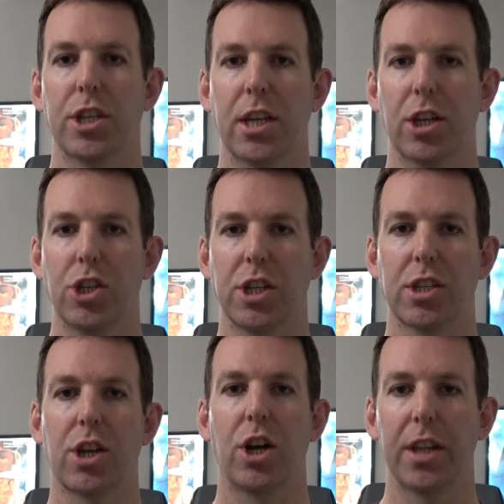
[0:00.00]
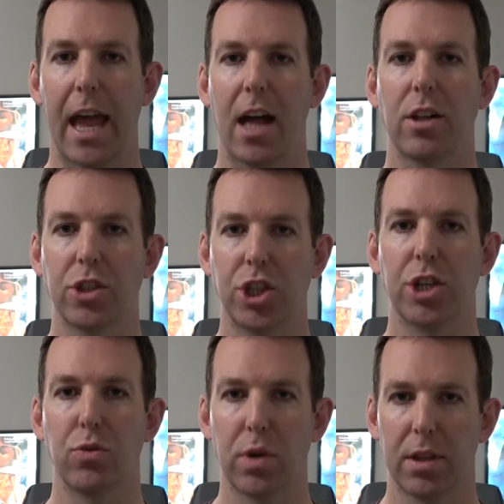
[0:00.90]
intelligence called Al G.
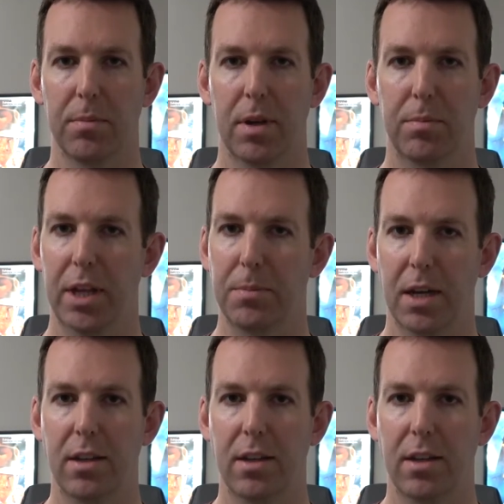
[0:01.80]
Rhythm, played by